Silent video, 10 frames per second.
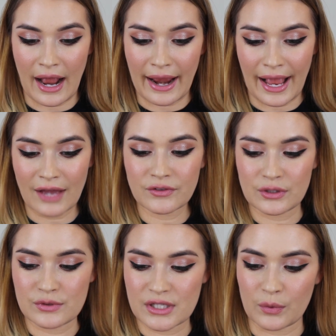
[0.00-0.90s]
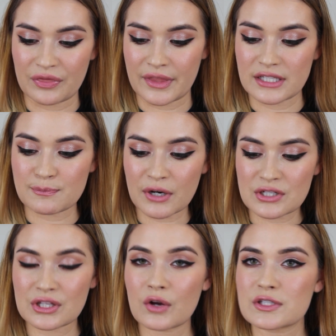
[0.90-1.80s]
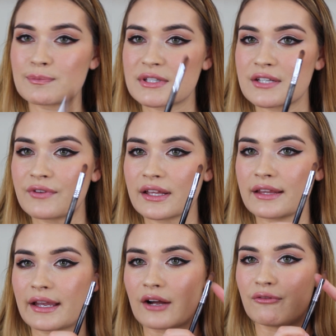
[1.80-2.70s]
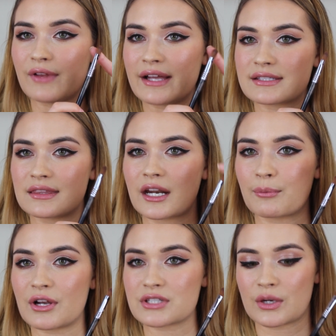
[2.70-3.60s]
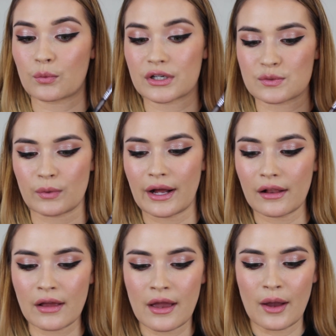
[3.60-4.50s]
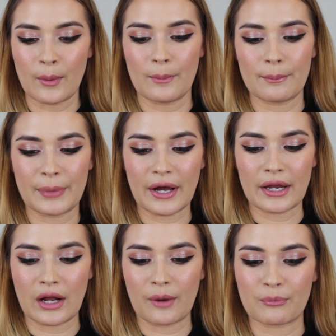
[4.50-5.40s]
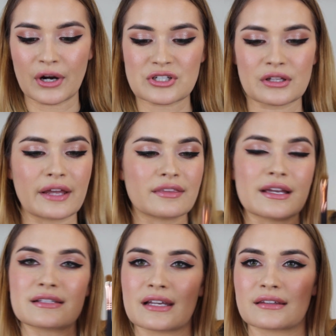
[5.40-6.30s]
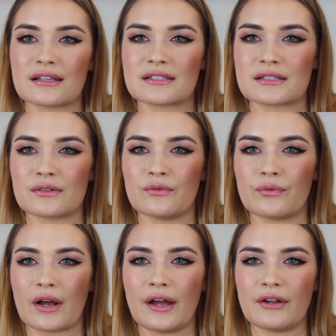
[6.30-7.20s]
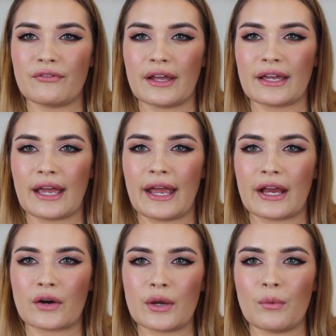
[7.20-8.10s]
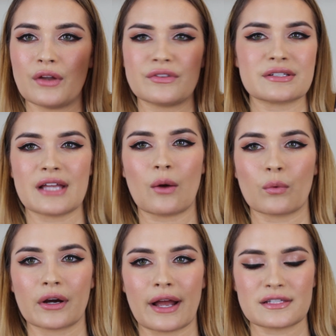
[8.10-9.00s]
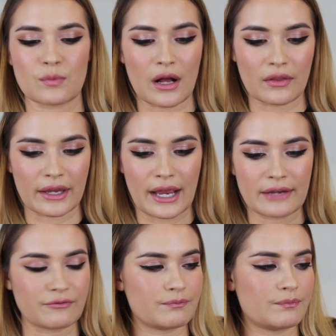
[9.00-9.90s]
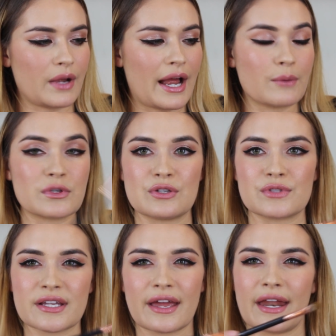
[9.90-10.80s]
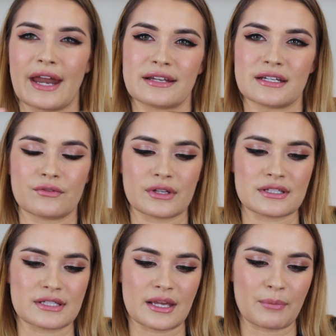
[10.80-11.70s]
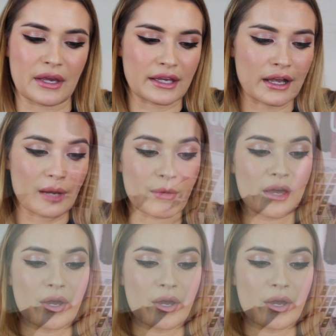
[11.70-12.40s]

I have used it with this brush though, specifically like a flat synthetic brush, and it works well. But a brush like this kind of like hairy one does not work as well. Like I was using it and I didn't really see it picking up.